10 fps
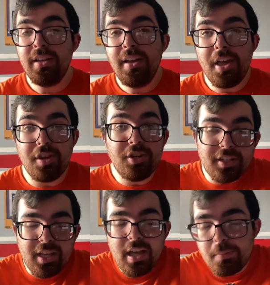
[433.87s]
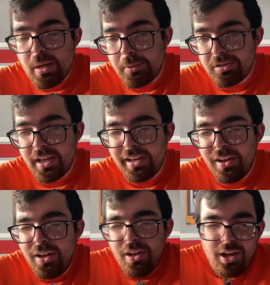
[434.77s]
And then you get the other people saying,
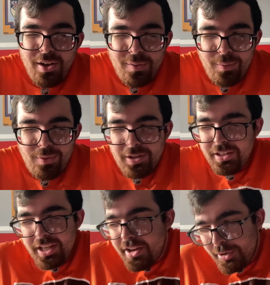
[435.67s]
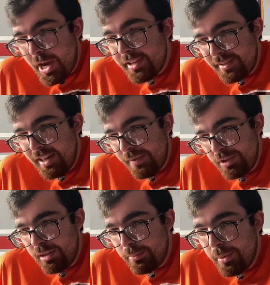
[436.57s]
oh, look at the other guys they left on
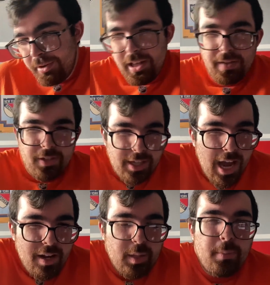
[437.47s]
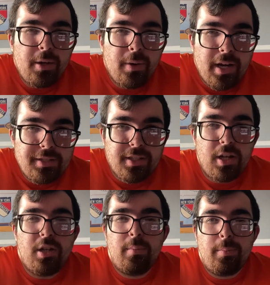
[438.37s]
the board. They left a guy like Miro Heiskanen on
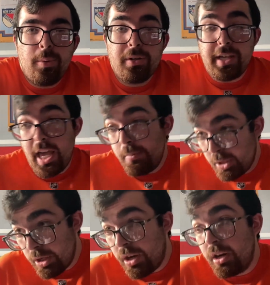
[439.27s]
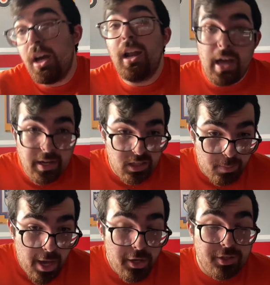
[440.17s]
the board, Cal McCarr, Elias
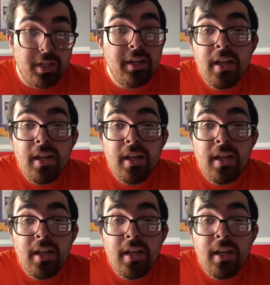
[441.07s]
Pettersson.